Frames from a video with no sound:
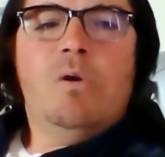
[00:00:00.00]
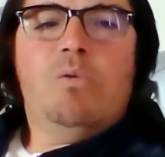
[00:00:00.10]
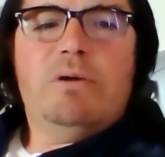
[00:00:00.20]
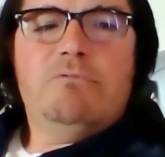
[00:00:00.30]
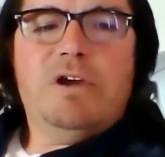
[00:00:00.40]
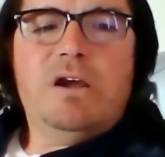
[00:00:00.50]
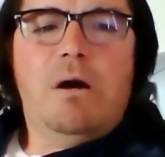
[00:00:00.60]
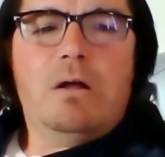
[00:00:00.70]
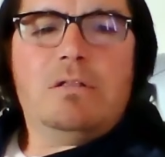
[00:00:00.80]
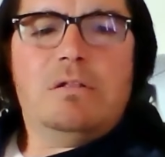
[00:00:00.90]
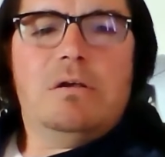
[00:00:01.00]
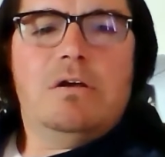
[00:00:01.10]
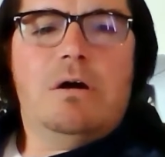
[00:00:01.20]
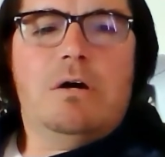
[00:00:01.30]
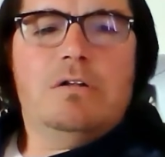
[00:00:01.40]
When we got
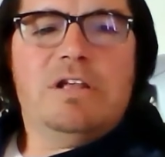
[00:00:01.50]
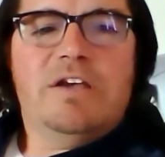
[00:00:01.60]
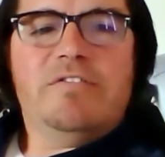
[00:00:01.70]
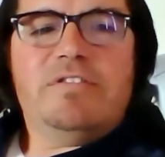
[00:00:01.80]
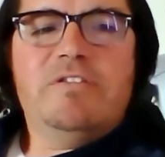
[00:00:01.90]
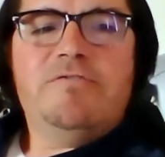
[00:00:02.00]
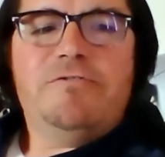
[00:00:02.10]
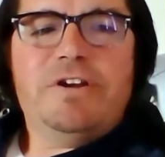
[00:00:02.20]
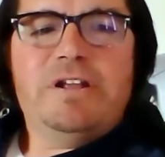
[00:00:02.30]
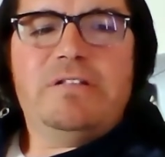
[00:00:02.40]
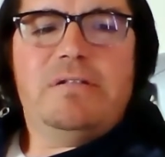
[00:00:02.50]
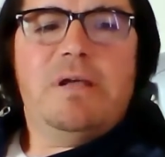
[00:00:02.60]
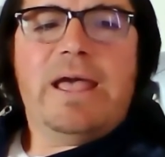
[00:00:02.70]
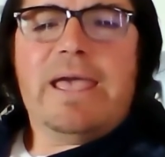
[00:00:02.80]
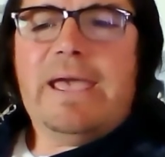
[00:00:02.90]
on the 10th fret
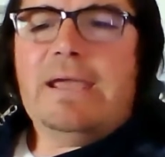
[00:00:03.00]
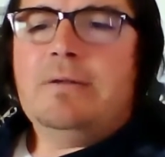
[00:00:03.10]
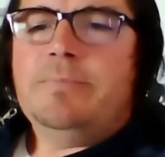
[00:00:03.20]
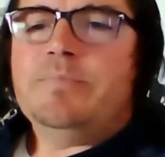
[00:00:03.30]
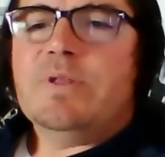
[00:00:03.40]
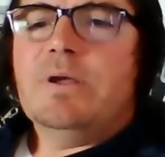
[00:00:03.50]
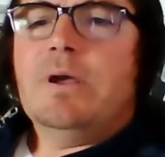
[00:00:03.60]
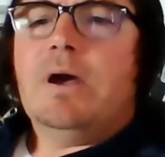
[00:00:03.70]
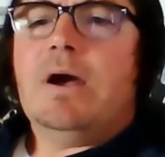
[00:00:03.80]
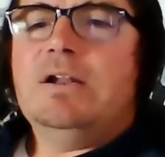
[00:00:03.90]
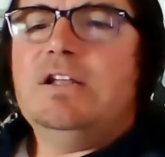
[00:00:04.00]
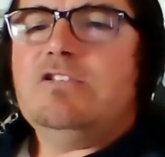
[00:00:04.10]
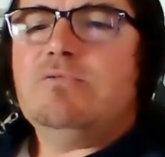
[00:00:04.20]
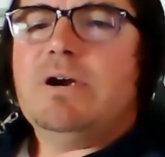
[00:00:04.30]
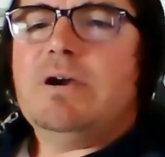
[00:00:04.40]
again, and it's
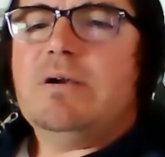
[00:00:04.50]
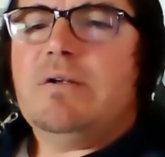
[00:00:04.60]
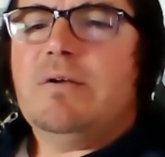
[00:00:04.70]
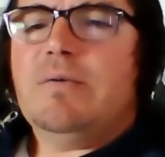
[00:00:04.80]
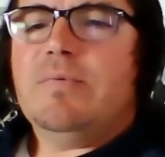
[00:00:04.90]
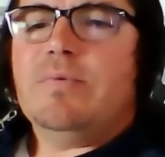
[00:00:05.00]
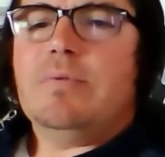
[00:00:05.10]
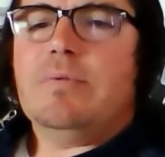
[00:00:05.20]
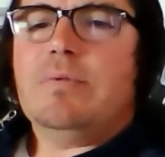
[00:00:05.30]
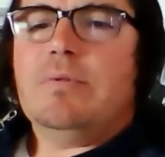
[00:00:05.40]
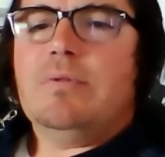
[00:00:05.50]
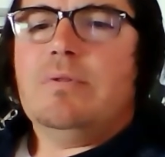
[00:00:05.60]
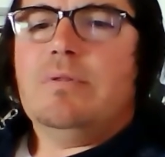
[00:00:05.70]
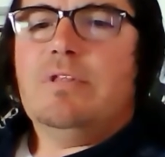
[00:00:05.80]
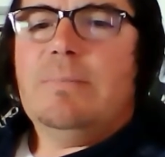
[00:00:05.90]
where
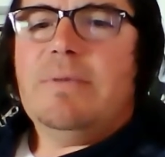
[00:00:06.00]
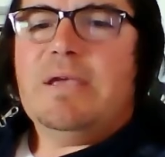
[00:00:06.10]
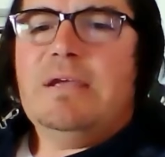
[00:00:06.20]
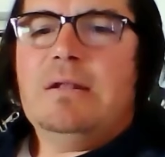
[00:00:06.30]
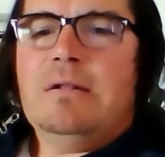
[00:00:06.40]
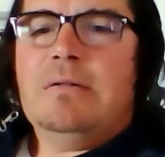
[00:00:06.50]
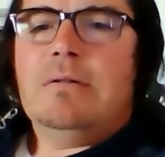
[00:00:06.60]
we began